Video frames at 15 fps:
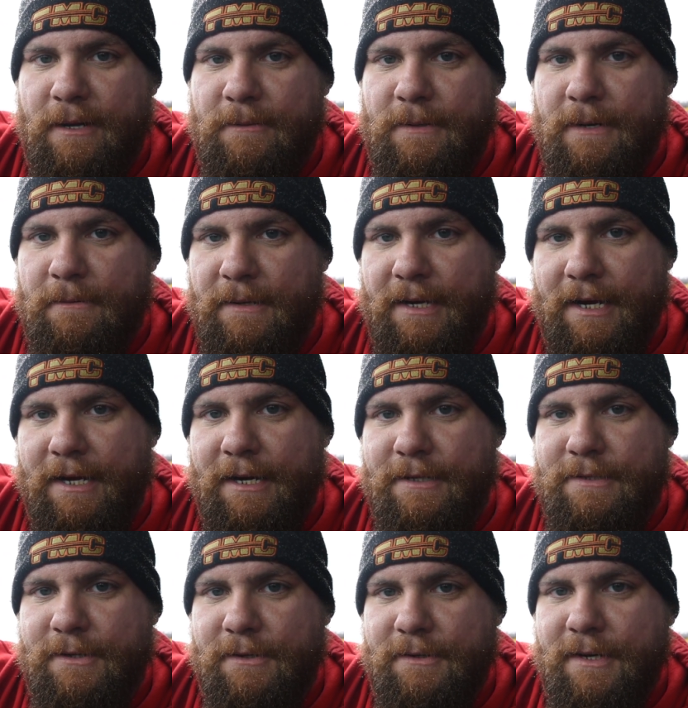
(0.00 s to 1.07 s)
that way we can get on
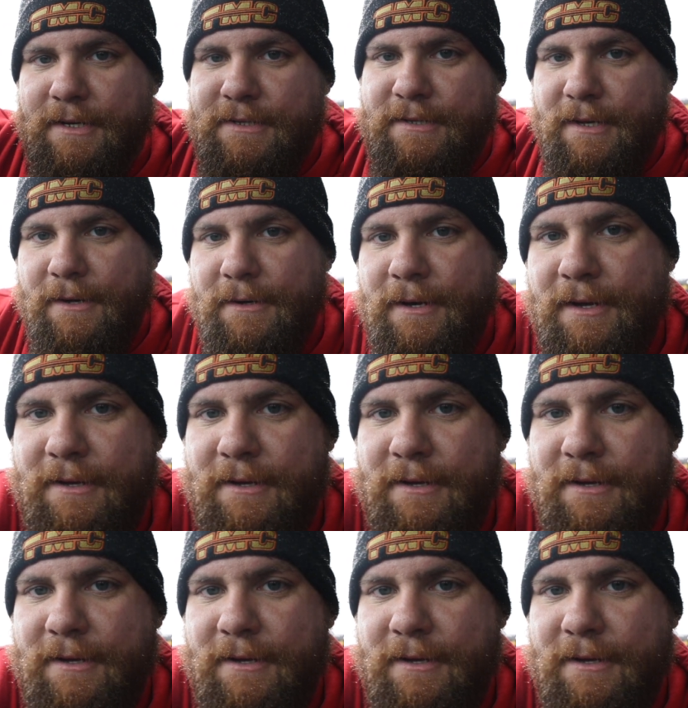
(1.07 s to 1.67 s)
to our next load.